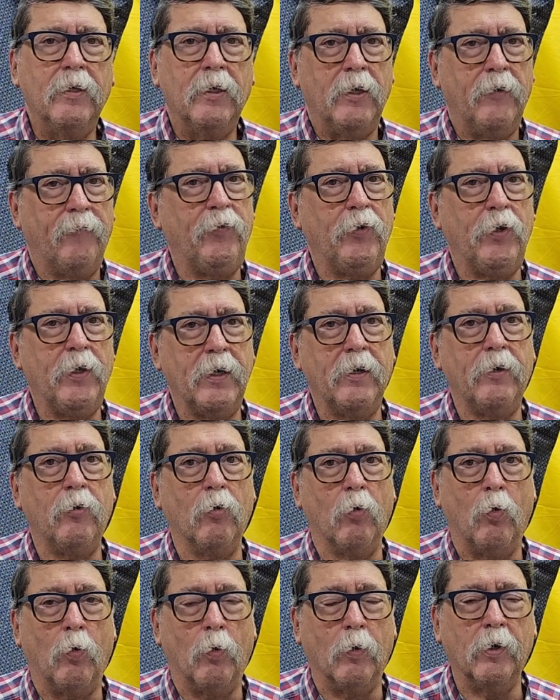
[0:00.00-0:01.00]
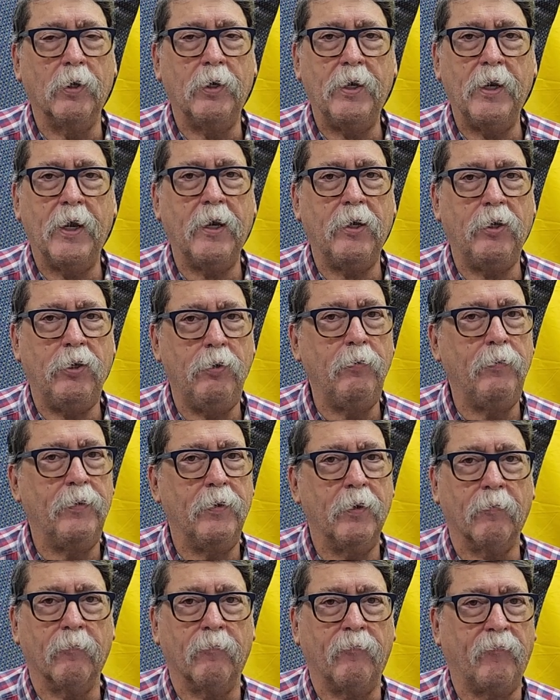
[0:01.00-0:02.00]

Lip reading: if you get into Hornaday, they're